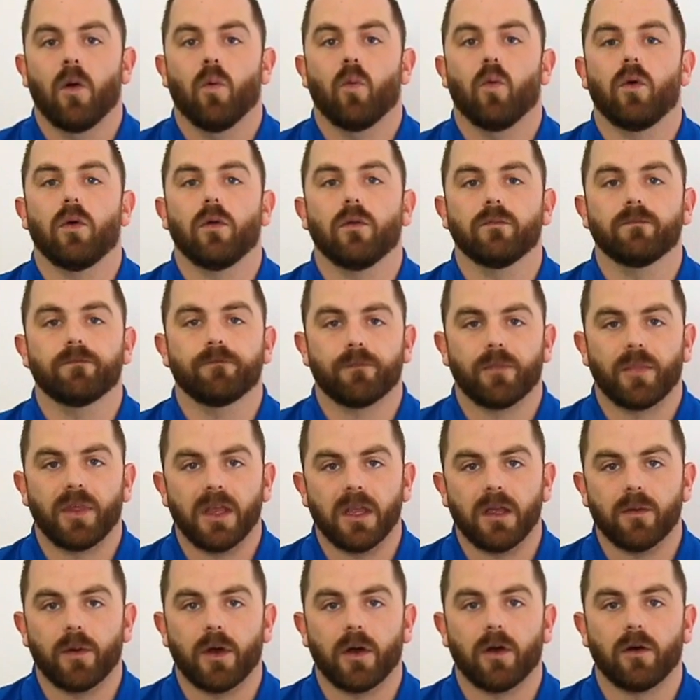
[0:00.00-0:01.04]
Well,
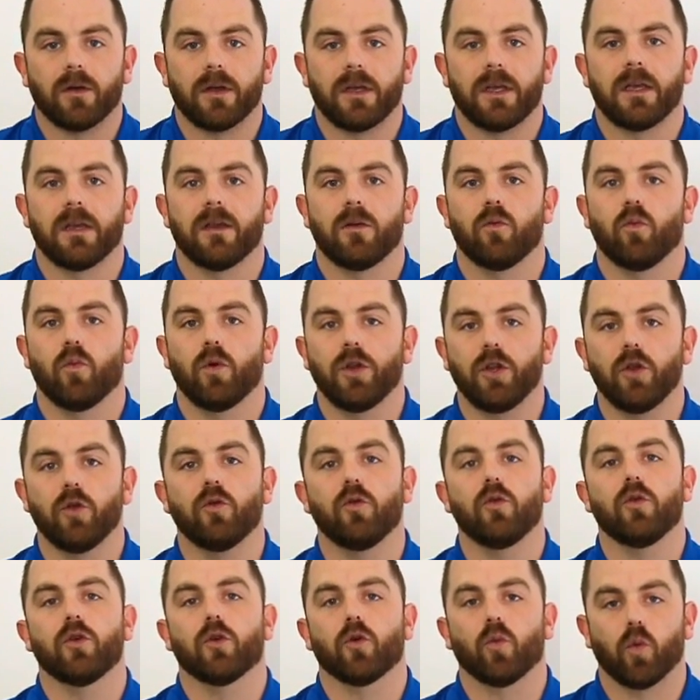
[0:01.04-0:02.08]
think about when you
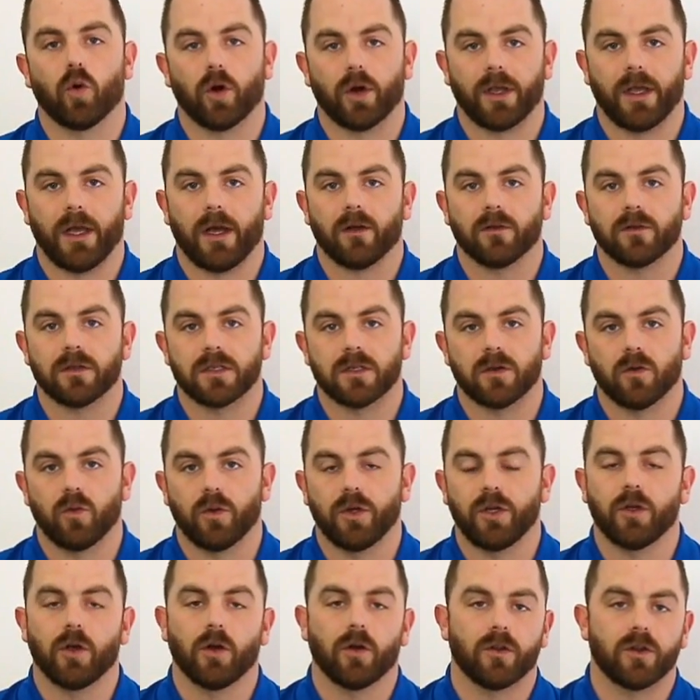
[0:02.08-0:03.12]
do your workouts. So
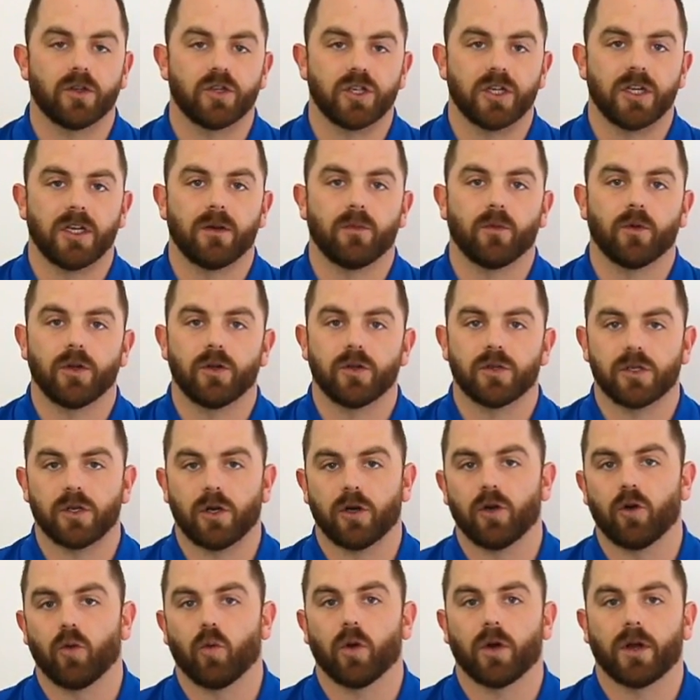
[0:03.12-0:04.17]
when you go to the gym or you
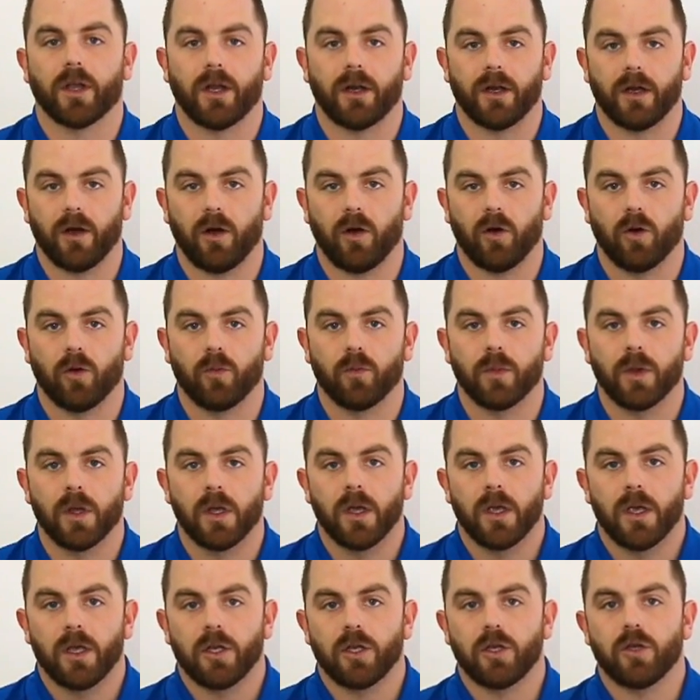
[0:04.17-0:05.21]
start your workout at home,
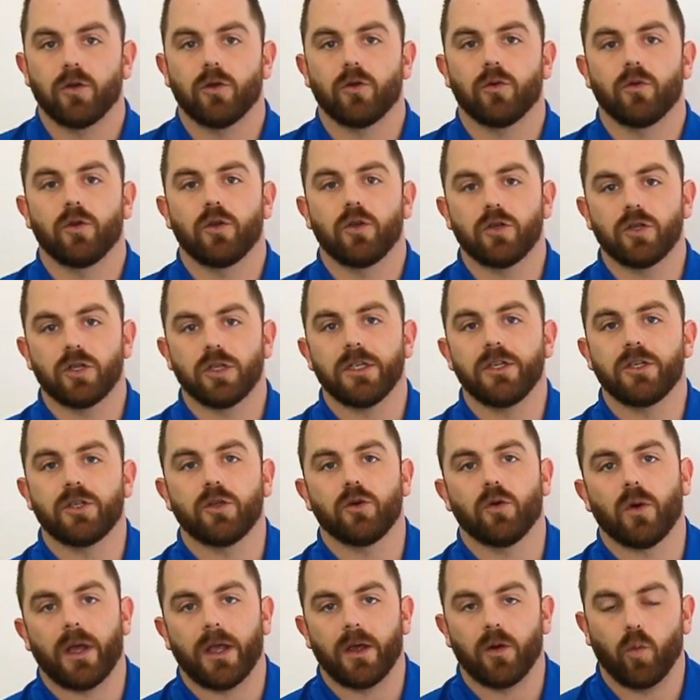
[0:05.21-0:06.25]
you usually
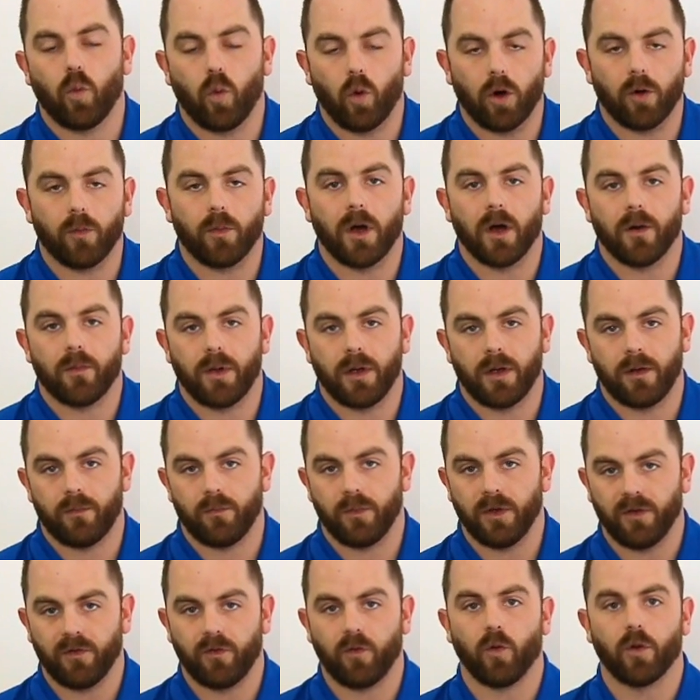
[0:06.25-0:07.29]
do a warm-up
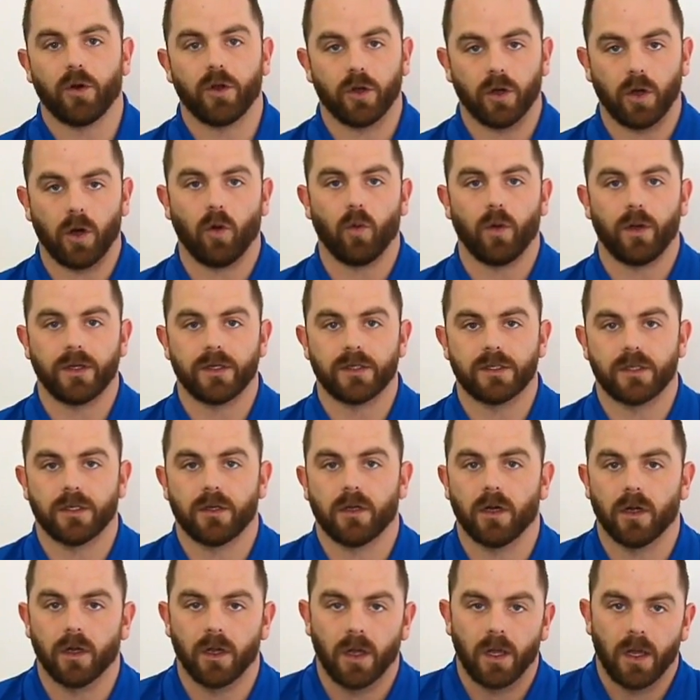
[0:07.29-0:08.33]
before you go
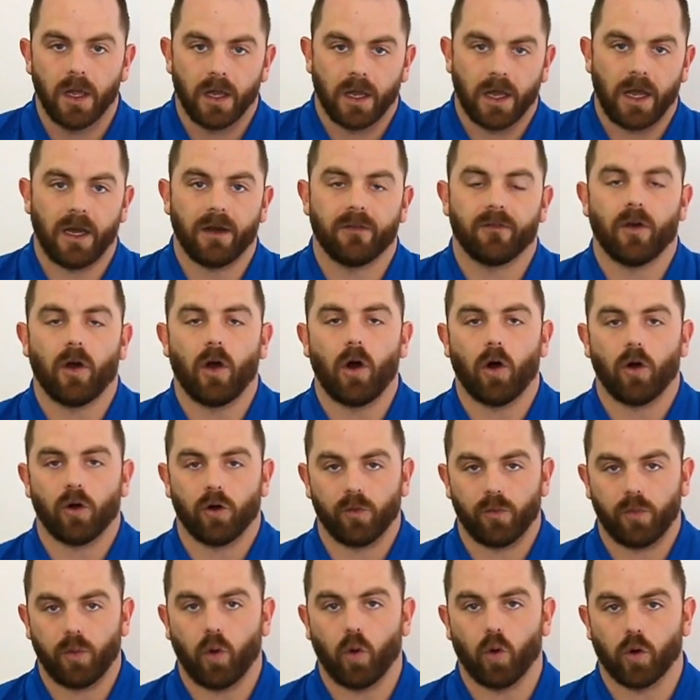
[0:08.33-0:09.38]
into kind of the
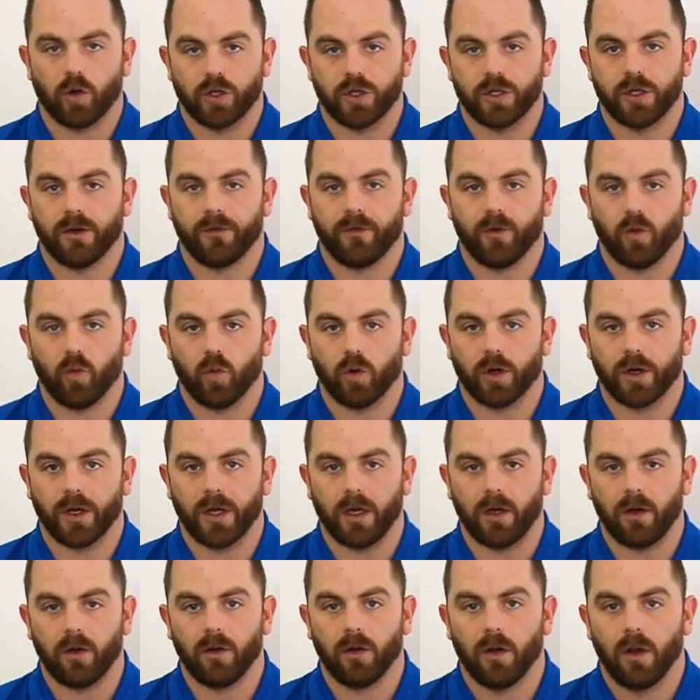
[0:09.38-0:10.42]
harder portion of your
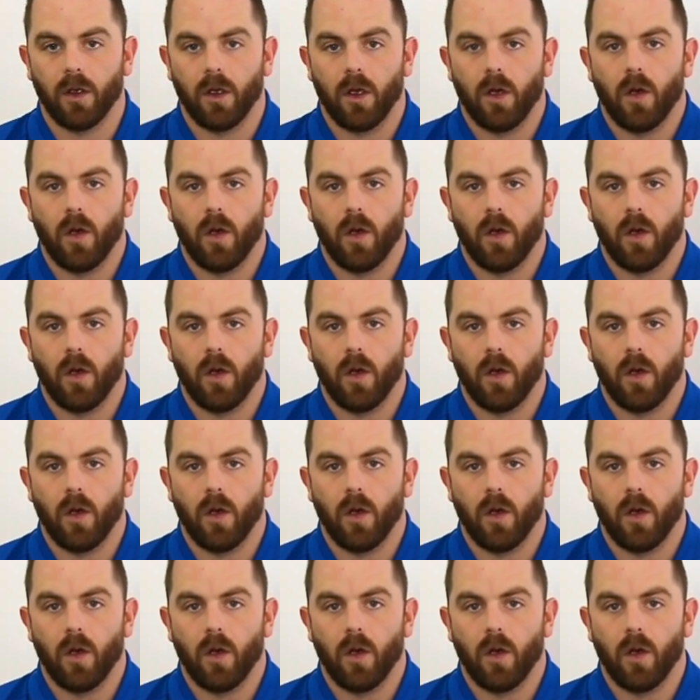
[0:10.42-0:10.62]
workout.